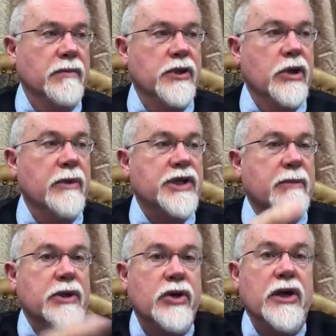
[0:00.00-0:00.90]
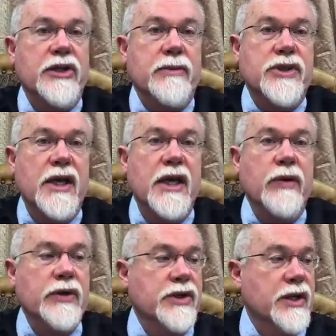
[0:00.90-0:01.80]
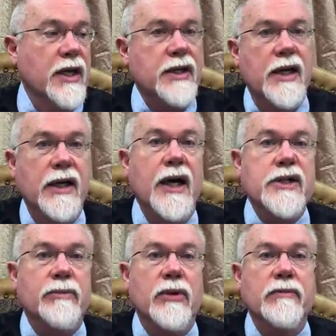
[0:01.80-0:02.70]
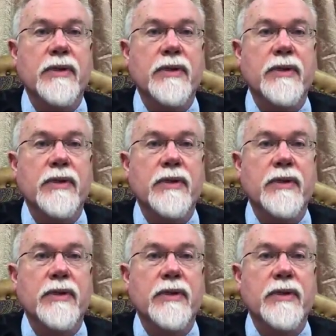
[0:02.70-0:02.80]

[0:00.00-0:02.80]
Deterministic materialism, say, which is anti-gospel